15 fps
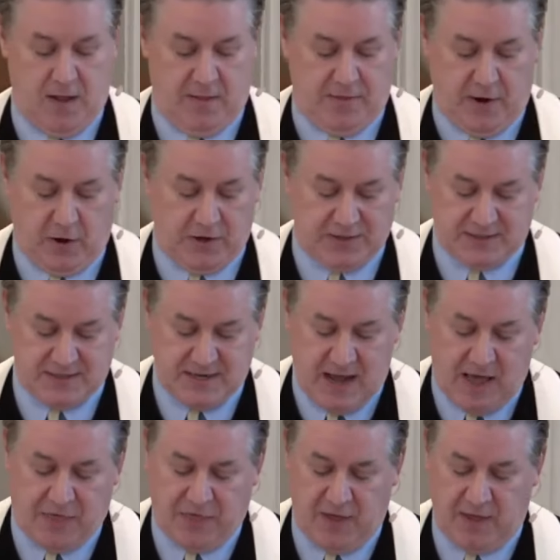there is
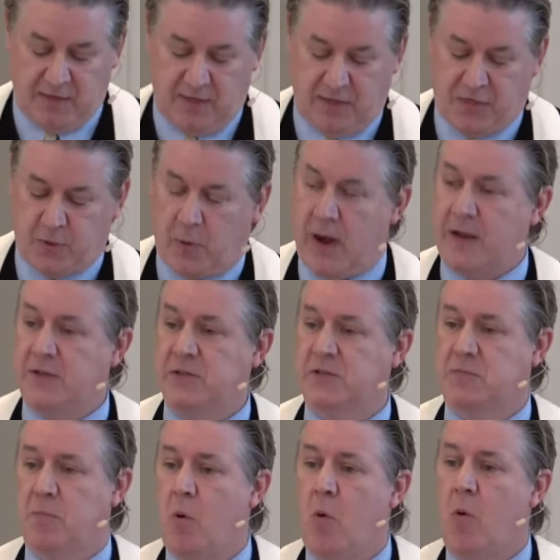nothing that threatens
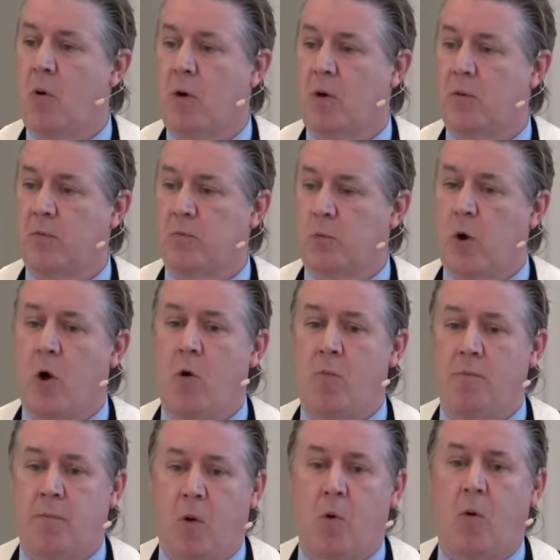more
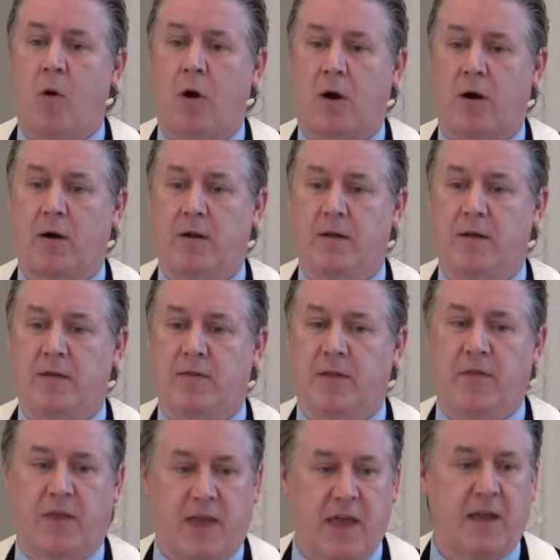Rome more than
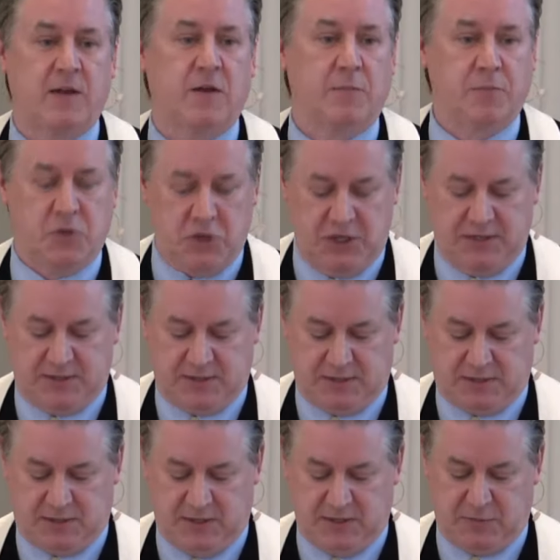the kingdom
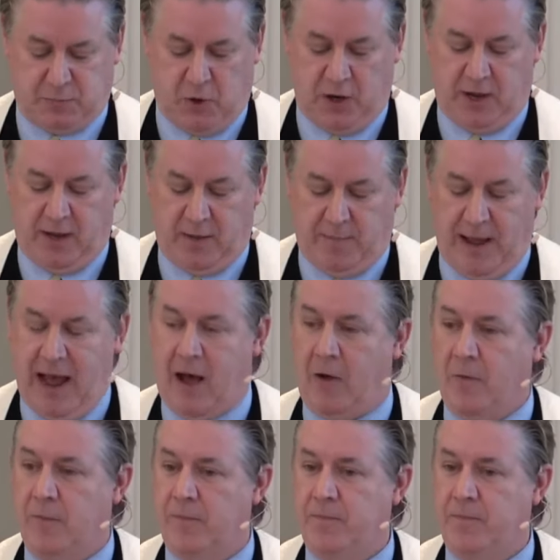Jesus is bringing about.